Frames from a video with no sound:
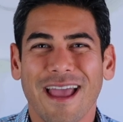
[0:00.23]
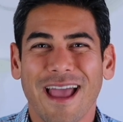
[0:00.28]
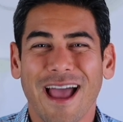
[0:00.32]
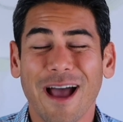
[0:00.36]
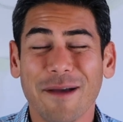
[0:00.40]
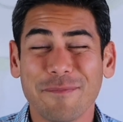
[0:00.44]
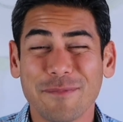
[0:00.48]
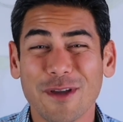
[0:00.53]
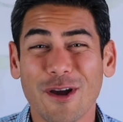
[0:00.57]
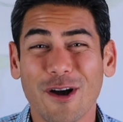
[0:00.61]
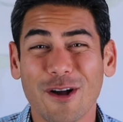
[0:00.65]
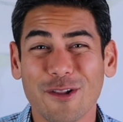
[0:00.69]

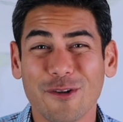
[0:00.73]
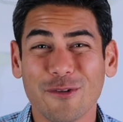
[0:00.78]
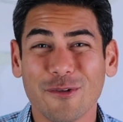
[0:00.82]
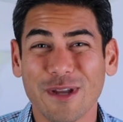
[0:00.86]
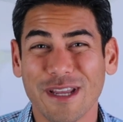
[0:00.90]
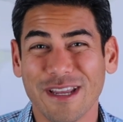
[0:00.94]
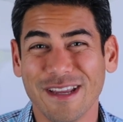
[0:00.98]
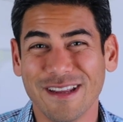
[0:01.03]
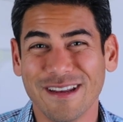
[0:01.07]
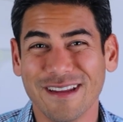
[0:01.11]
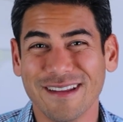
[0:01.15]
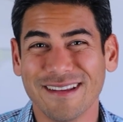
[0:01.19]
Happy
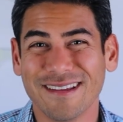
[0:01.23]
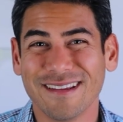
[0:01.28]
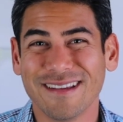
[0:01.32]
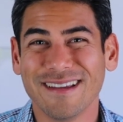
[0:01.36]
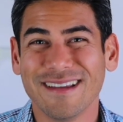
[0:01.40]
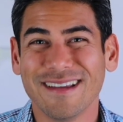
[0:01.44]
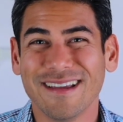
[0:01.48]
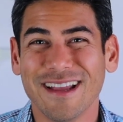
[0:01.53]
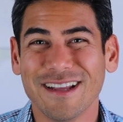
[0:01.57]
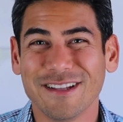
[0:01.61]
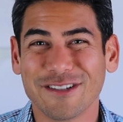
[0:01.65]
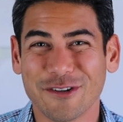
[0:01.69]
Halloween!
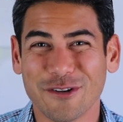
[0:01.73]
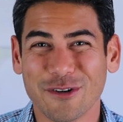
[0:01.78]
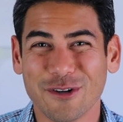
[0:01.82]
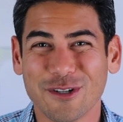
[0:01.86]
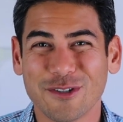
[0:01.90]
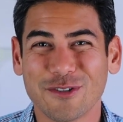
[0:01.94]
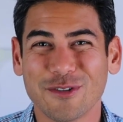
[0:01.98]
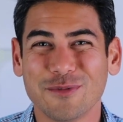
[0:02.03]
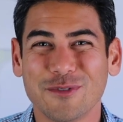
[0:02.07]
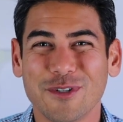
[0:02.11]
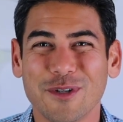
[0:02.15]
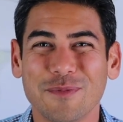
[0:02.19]
It's
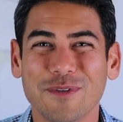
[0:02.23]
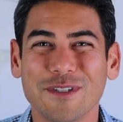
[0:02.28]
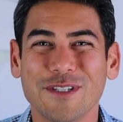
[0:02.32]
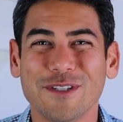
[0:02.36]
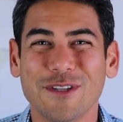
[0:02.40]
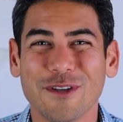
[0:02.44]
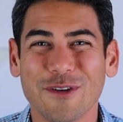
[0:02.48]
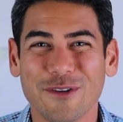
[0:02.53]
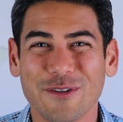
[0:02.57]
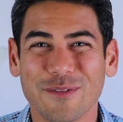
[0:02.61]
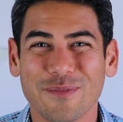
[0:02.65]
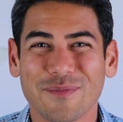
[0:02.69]
Ernest from Trip
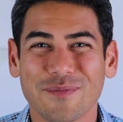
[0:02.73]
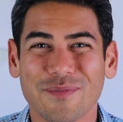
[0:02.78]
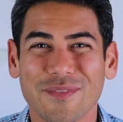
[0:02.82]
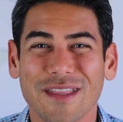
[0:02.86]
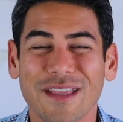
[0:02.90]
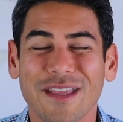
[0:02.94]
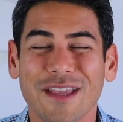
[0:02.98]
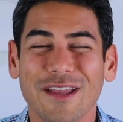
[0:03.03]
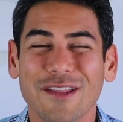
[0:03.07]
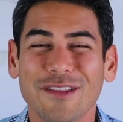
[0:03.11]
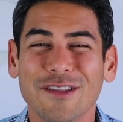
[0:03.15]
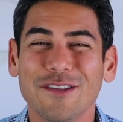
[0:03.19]
Astute.
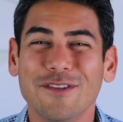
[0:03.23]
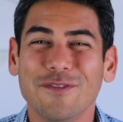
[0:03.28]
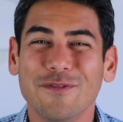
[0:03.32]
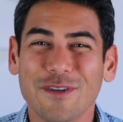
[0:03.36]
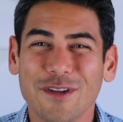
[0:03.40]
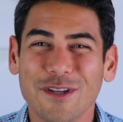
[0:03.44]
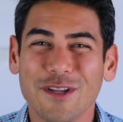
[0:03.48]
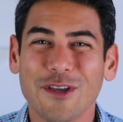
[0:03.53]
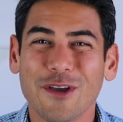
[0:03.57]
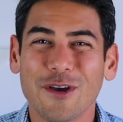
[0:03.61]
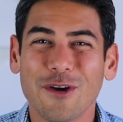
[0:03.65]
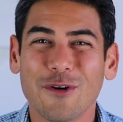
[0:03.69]
In this
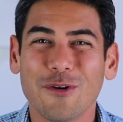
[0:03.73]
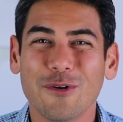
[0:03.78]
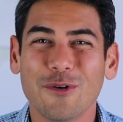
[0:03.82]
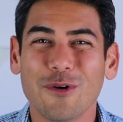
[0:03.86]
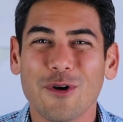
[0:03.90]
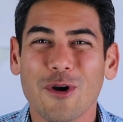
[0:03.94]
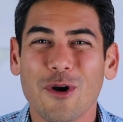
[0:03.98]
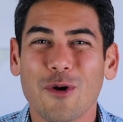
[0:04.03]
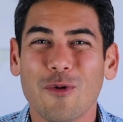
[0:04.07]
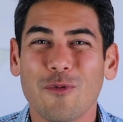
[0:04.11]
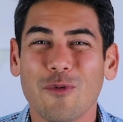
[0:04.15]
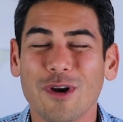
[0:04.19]

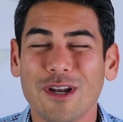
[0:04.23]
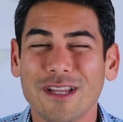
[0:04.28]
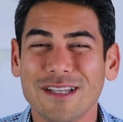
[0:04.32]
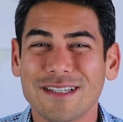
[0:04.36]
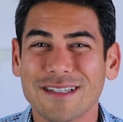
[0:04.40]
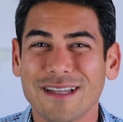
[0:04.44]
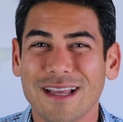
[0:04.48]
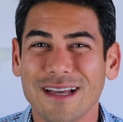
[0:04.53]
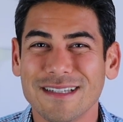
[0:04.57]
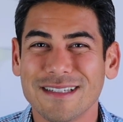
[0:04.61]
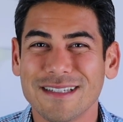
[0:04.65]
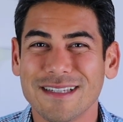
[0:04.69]
video, we're
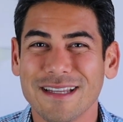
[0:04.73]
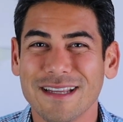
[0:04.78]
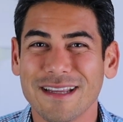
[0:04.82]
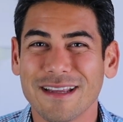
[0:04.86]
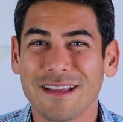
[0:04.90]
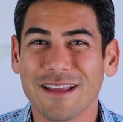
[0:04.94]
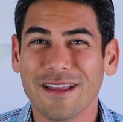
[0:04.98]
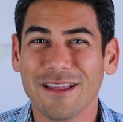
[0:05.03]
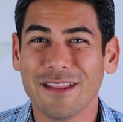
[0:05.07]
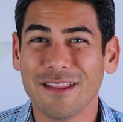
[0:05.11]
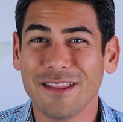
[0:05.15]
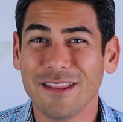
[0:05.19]

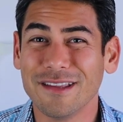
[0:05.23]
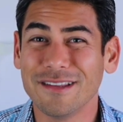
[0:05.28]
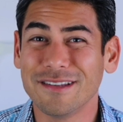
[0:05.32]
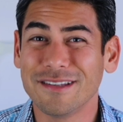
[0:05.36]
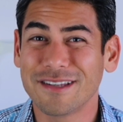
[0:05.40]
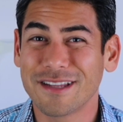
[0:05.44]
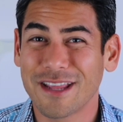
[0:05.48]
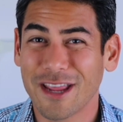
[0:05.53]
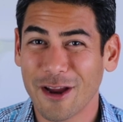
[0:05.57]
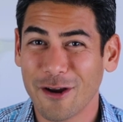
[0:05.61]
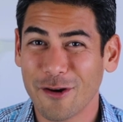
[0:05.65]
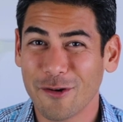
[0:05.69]
discussing the
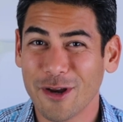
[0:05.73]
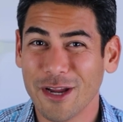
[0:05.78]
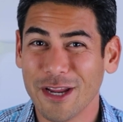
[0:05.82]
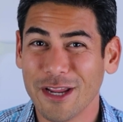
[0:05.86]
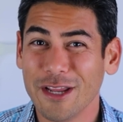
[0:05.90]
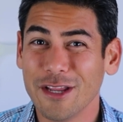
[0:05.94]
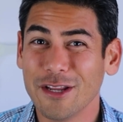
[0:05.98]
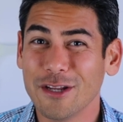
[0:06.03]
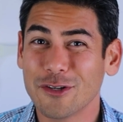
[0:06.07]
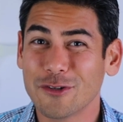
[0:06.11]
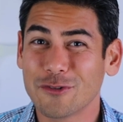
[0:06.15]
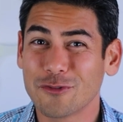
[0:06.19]

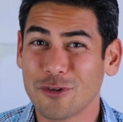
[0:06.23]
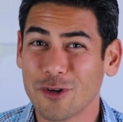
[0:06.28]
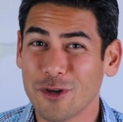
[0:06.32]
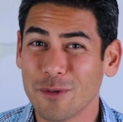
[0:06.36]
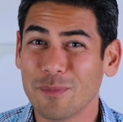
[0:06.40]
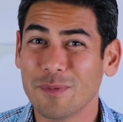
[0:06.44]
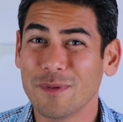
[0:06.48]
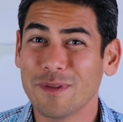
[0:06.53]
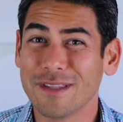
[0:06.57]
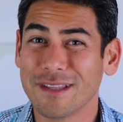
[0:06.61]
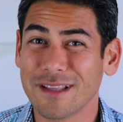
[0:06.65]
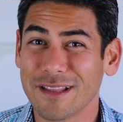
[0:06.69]
scary
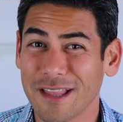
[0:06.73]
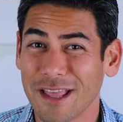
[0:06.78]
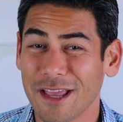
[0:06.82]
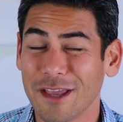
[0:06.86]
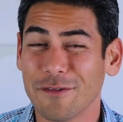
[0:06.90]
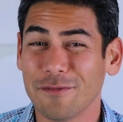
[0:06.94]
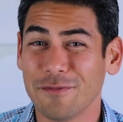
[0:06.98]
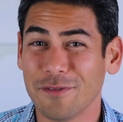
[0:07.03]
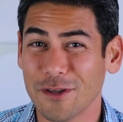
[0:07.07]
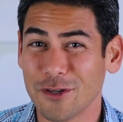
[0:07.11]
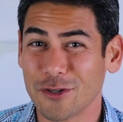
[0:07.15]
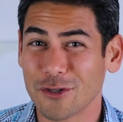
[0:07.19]
trip delay
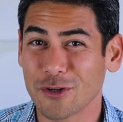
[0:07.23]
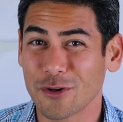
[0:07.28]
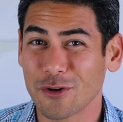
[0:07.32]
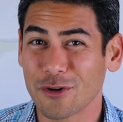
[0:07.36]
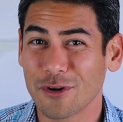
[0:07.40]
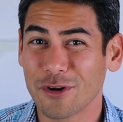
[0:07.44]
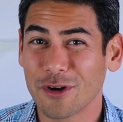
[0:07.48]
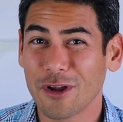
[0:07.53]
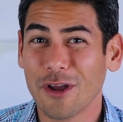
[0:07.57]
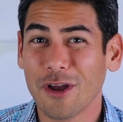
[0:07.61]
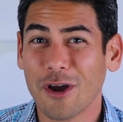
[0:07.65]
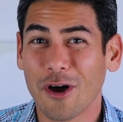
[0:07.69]

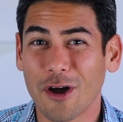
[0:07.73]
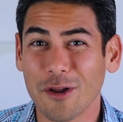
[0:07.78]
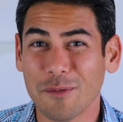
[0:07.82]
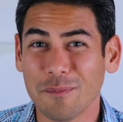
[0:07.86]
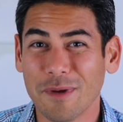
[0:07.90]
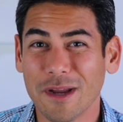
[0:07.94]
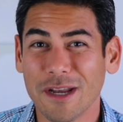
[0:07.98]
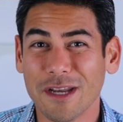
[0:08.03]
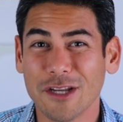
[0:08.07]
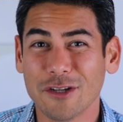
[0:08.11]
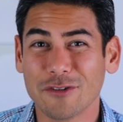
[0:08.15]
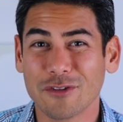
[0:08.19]
feature on
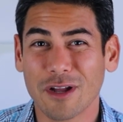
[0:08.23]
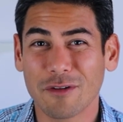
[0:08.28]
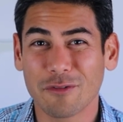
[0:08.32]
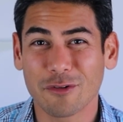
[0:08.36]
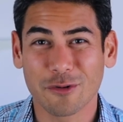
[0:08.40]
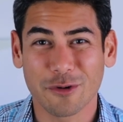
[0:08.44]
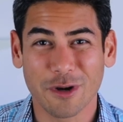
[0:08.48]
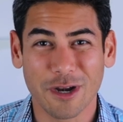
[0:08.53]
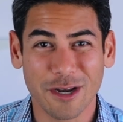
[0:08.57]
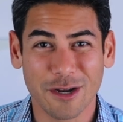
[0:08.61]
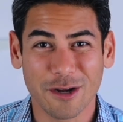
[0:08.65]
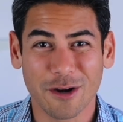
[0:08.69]
many travel
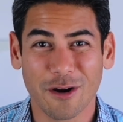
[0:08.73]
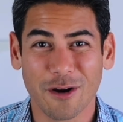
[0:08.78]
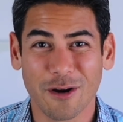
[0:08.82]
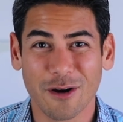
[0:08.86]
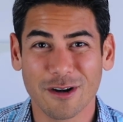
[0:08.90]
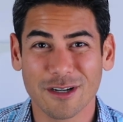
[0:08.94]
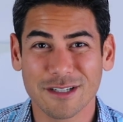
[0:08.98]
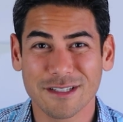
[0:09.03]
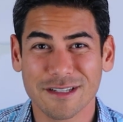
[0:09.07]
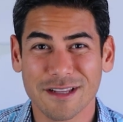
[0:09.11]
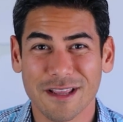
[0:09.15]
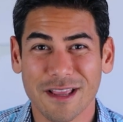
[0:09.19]
credit
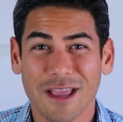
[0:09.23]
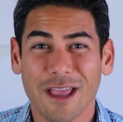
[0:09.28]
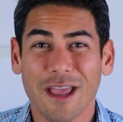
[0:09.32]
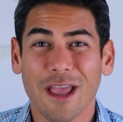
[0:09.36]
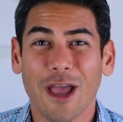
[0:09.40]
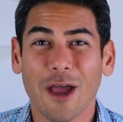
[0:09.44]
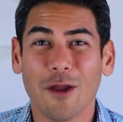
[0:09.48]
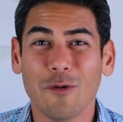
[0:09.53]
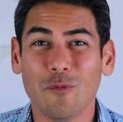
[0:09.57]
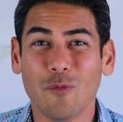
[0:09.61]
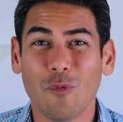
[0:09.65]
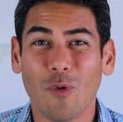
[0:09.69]
cards
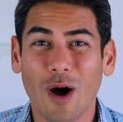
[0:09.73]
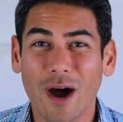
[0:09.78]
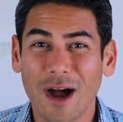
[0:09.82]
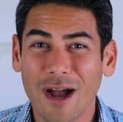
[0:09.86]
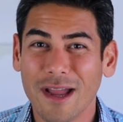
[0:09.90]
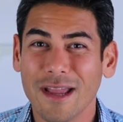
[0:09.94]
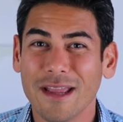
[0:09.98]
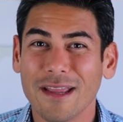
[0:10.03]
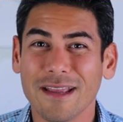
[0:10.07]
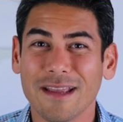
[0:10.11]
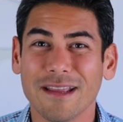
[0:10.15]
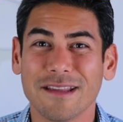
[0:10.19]
and
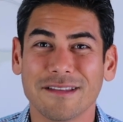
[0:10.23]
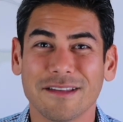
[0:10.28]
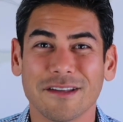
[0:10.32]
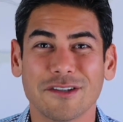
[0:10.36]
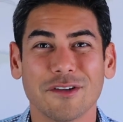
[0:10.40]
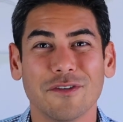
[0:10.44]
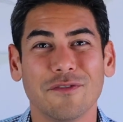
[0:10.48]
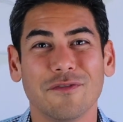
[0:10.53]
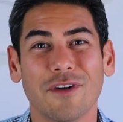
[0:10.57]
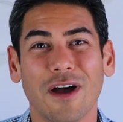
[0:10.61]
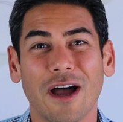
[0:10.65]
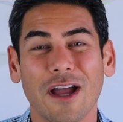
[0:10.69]
why it's such
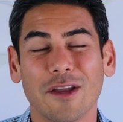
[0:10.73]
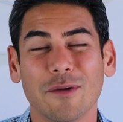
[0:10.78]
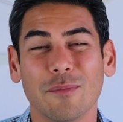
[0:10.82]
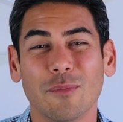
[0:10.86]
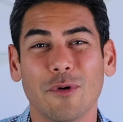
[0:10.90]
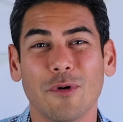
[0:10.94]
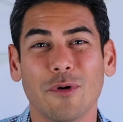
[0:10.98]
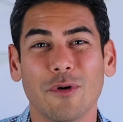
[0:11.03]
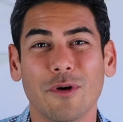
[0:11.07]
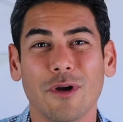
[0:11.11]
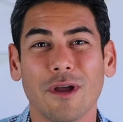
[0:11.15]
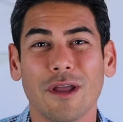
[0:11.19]
a
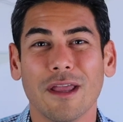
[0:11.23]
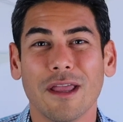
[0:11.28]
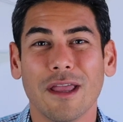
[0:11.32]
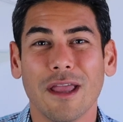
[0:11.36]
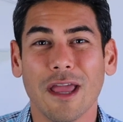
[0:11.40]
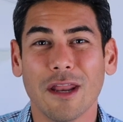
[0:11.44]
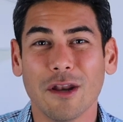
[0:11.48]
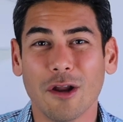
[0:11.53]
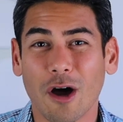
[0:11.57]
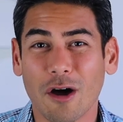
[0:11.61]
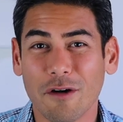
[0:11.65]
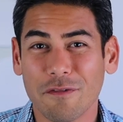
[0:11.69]
valuable
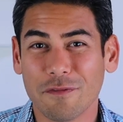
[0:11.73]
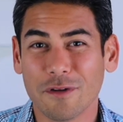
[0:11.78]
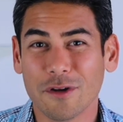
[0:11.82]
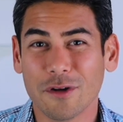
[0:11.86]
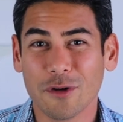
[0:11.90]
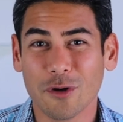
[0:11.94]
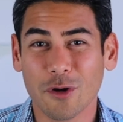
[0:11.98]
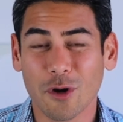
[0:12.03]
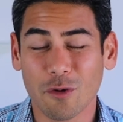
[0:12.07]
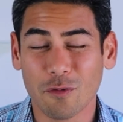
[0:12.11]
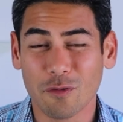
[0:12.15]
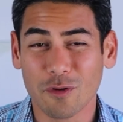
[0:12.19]
and
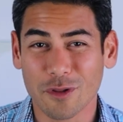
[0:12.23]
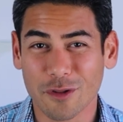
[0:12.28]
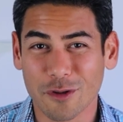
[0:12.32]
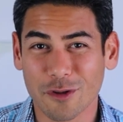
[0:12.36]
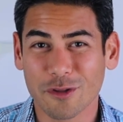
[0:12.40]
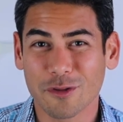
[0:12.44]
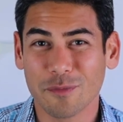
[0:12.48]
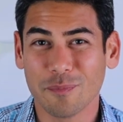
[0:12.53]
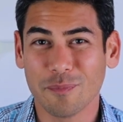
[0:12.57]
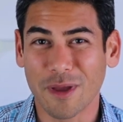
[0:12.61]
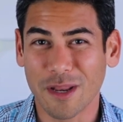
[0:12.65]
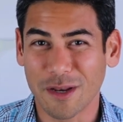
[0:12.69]
often
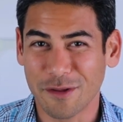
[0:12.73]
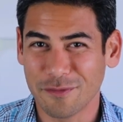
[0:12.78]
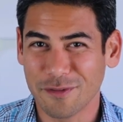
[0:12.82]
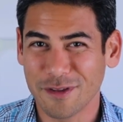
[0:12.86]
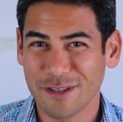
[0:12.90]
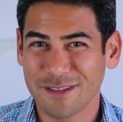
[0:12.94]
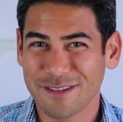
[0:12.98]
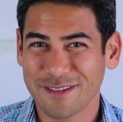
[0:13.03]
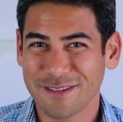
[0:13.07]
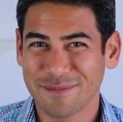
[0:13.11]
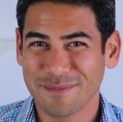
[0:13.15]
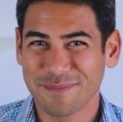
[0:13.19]
overlooked
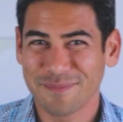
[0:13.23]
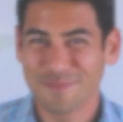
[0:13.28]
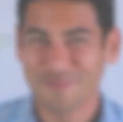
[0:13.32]
benefit.